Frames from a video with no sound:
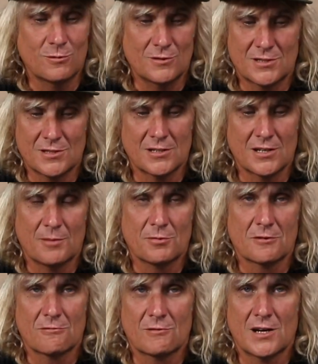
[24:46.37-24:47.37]
would turn
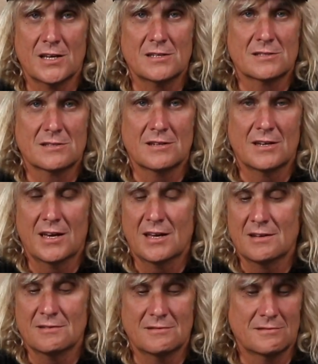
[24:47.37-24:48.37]
up at a race
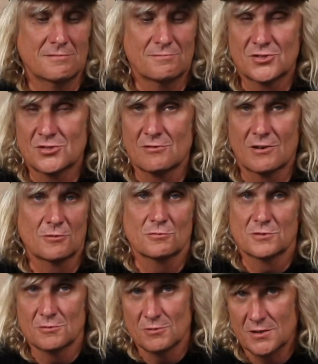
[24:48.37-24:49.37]
and
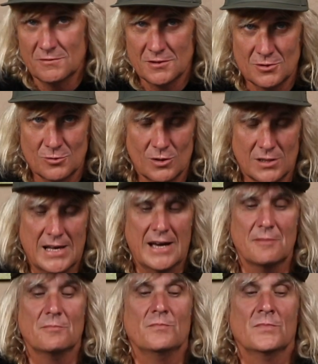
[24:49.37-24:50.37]
struggle to even do a
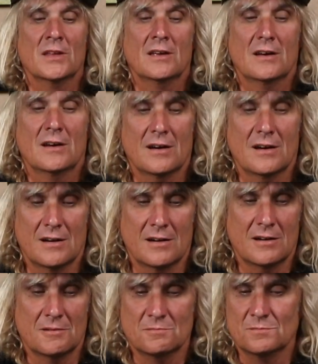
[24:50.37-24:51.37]
lap.
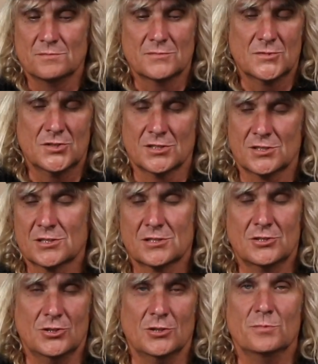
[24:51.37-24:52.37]

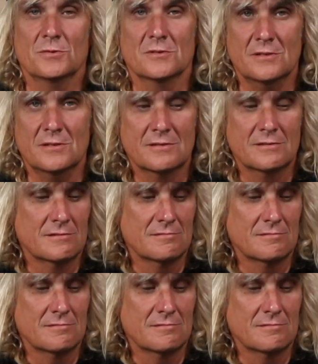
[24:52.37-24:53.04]
Just stupid